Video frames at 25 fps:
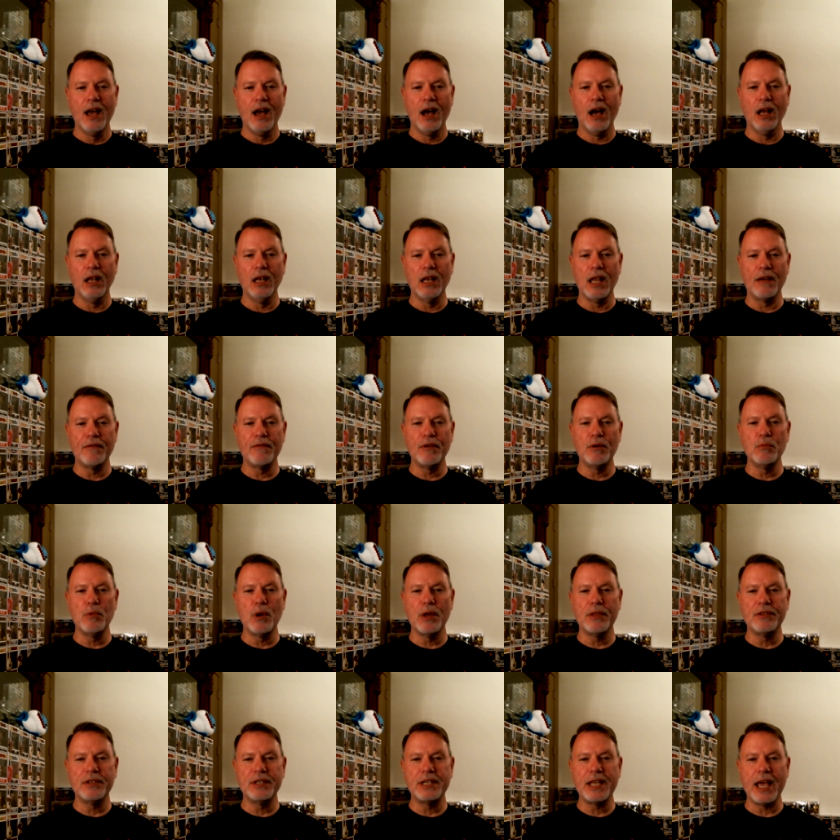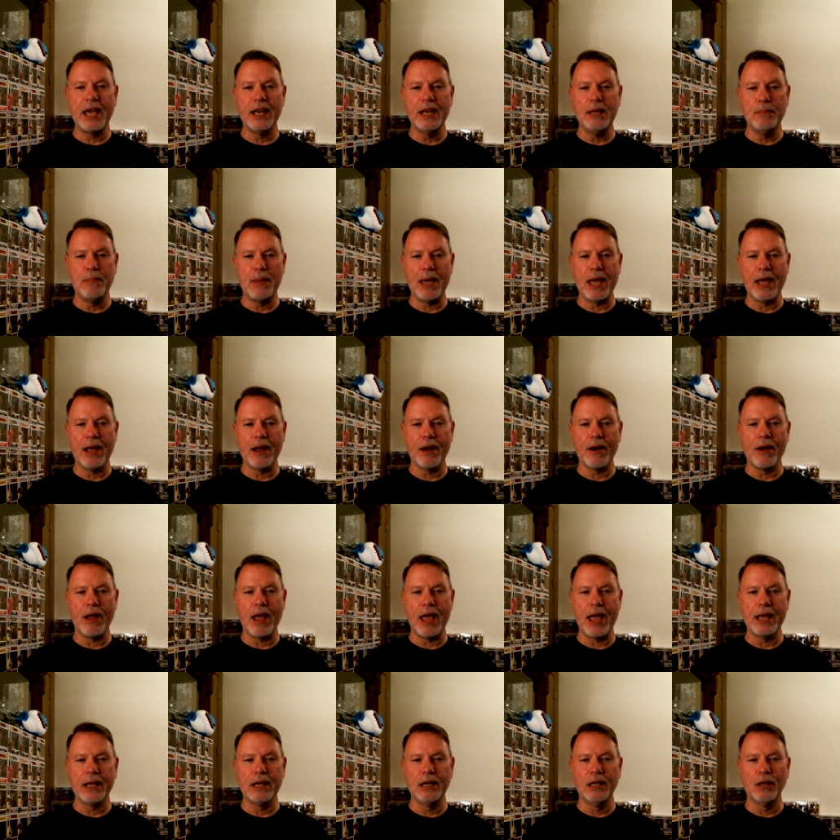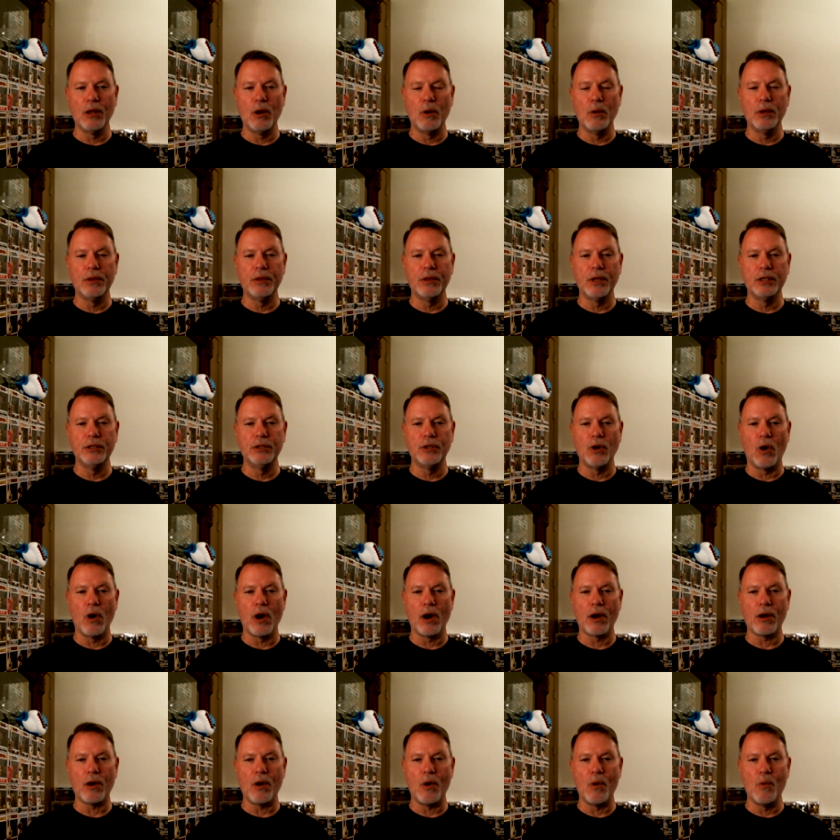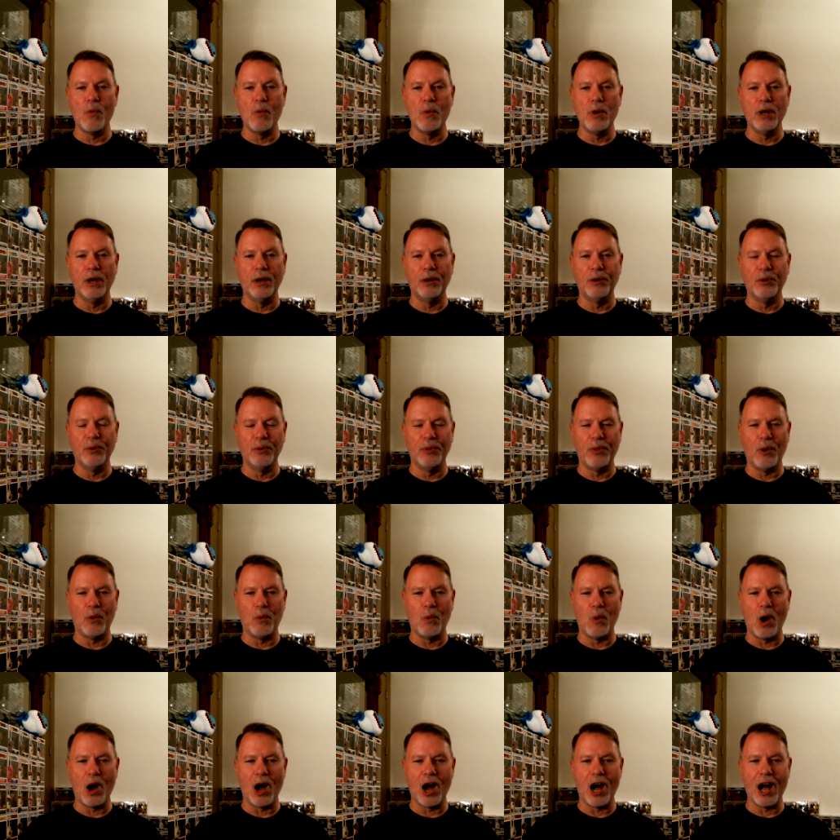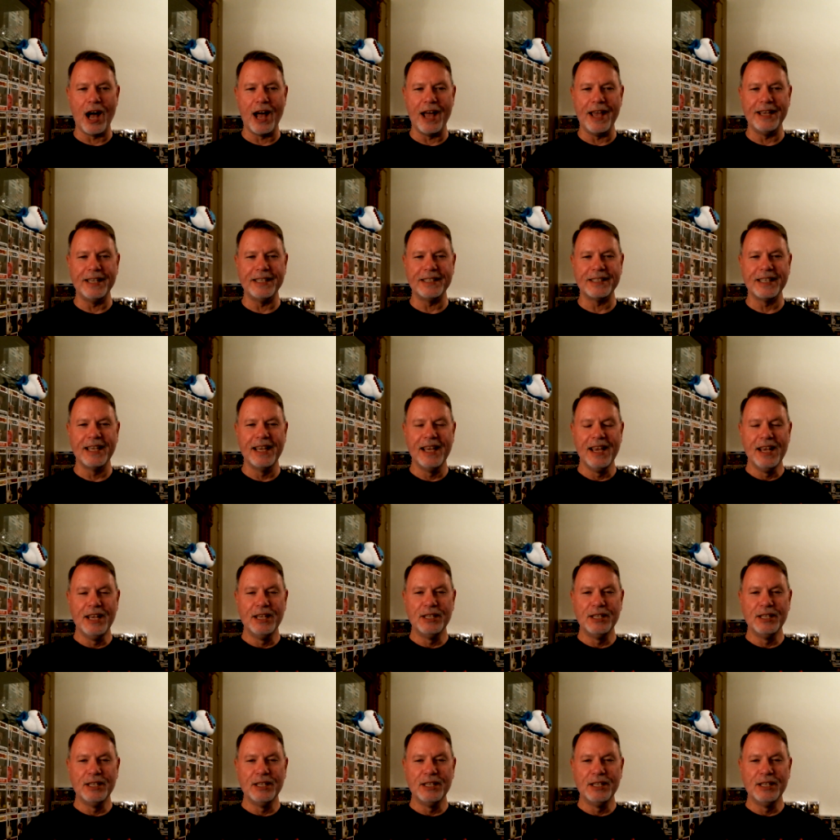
11 with Teddy Bear and Glow in the Dark Will the Wise.